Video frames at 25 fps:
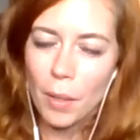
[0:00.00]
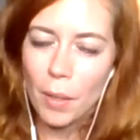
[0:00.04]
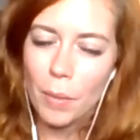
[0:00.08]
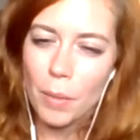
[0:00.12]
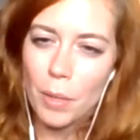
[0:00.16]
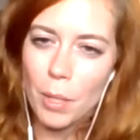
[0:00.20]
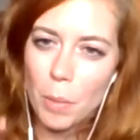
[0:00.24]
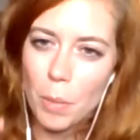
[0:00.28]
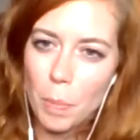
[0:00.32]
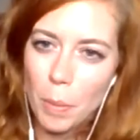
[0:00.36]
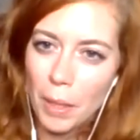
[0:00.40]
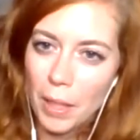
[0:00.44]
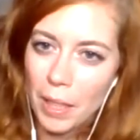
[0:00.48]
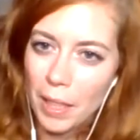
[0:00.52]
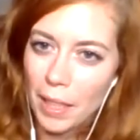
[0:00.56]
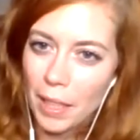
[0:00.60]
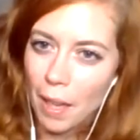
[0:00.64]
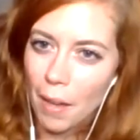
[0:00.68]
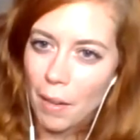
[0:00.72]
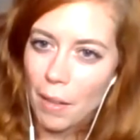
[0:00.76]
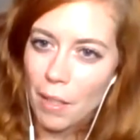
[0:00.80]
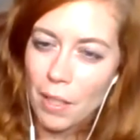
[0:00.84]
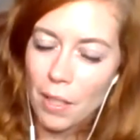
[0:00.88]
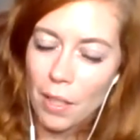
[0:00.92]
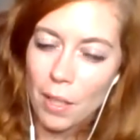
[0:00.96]
spilling
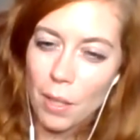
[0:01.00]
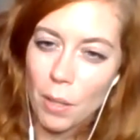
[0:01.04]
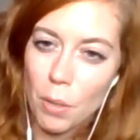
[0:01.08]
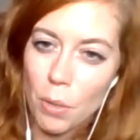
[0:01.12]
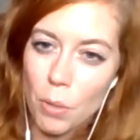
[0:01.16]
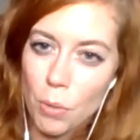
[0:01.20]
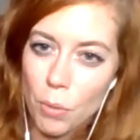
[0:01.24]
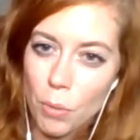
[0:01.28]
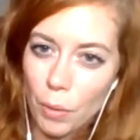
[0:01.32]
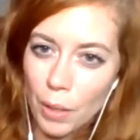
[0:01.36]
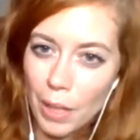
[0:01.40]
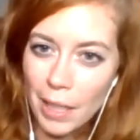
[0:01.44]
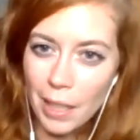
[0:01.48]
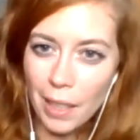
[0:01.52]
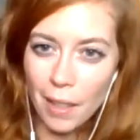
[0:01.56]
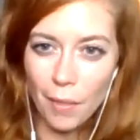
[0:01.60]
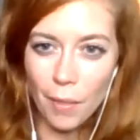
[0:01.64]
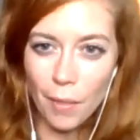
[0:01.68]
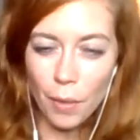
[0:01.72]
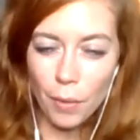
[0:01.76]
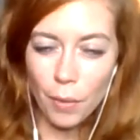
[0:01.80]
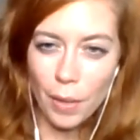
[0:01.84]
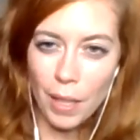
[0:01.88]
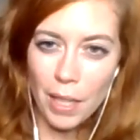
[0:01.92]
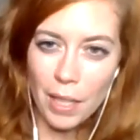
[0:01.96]
out into the street of
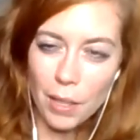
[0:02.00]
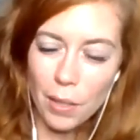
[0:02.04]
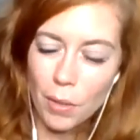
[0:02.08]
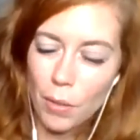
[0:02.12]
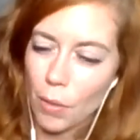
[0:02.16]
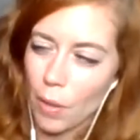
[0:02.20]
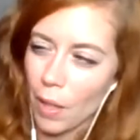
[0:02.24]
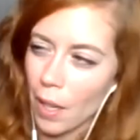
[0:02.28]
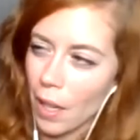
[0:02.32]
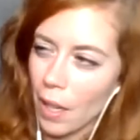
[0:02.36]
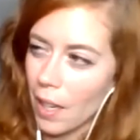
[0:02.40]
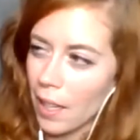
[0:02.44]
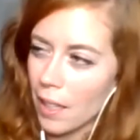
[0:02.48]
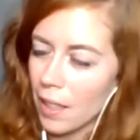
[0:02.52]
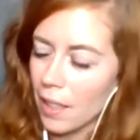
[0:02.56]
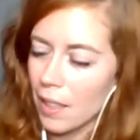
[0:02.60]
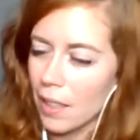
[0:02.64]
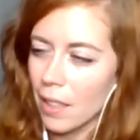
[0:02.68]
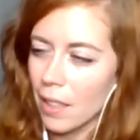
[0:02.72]
a restaurant. They'll